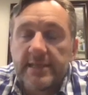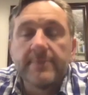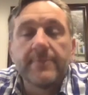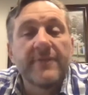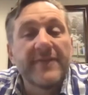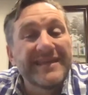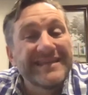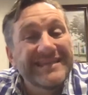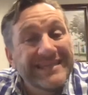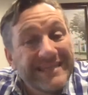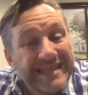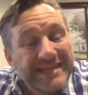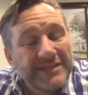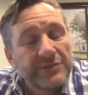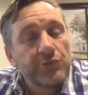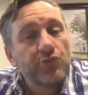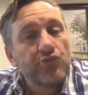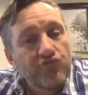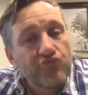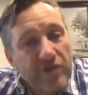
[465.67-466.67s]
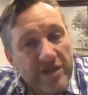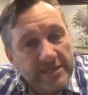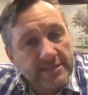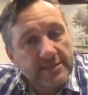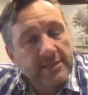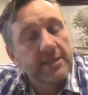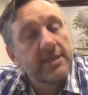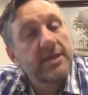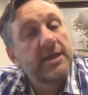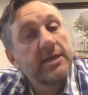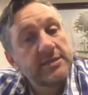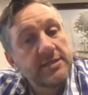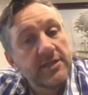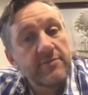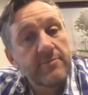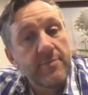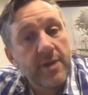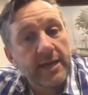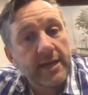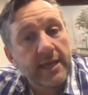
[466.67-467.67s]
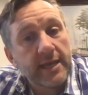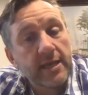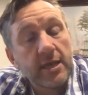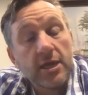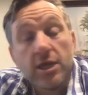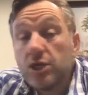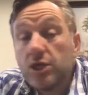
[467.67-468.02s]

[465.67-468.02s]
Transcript: but there's little risk to the money.